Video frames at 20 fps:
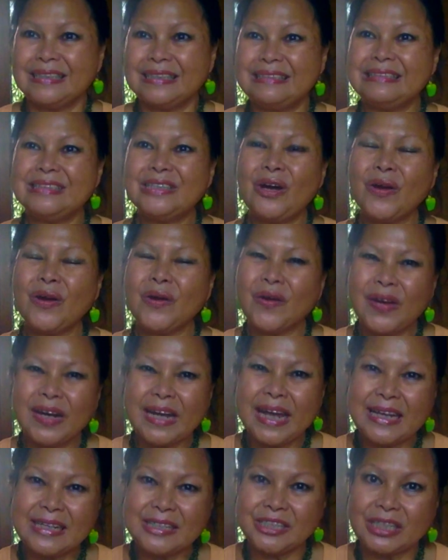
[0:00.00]
no
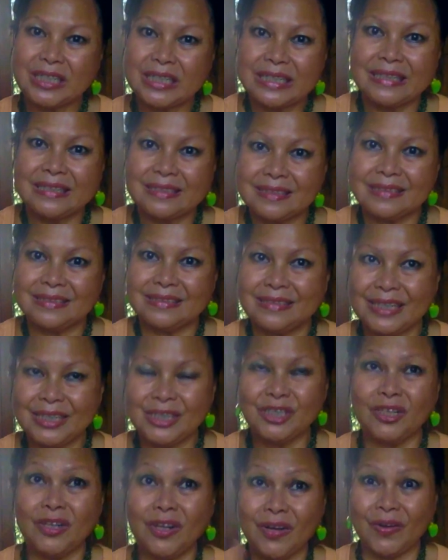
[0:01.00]
connection.
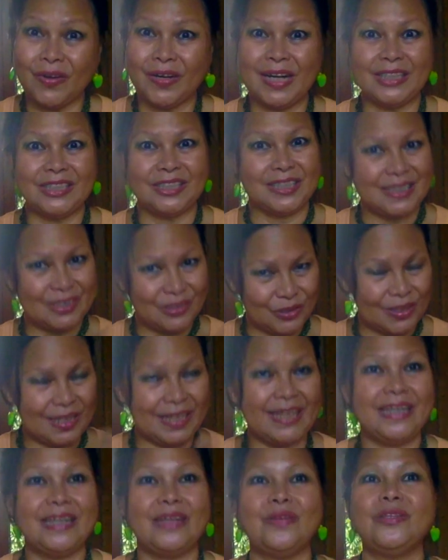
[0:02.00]
There's no connection. So
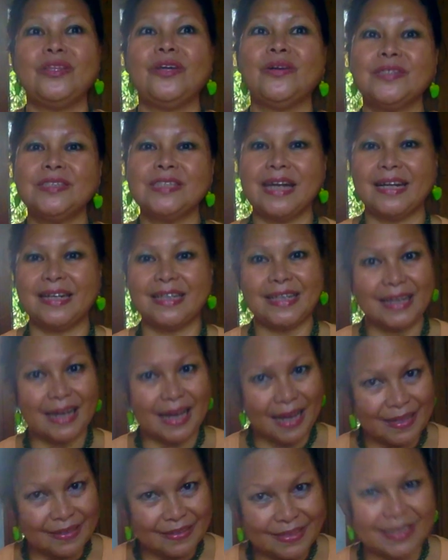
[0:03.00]
those are the
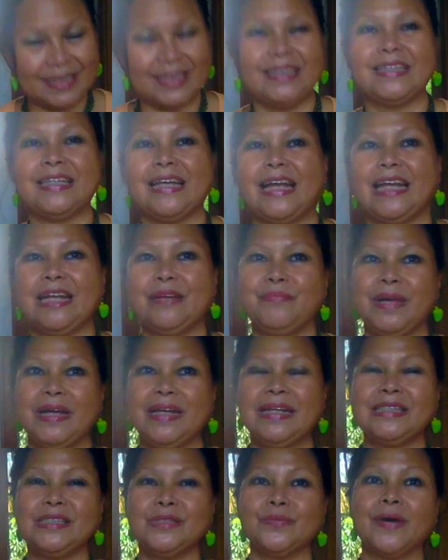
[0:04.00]
other Italian
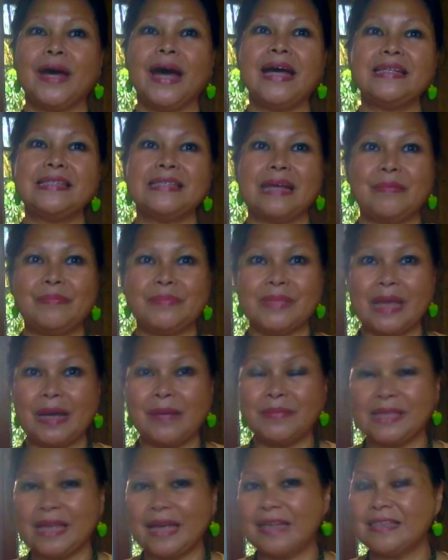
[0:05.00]
men. That's why
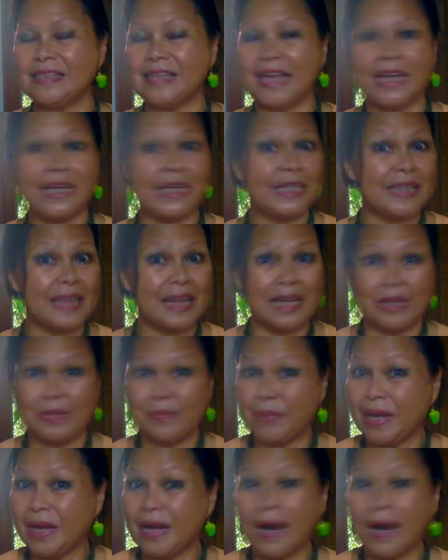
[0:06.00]
sometimes I say Italian men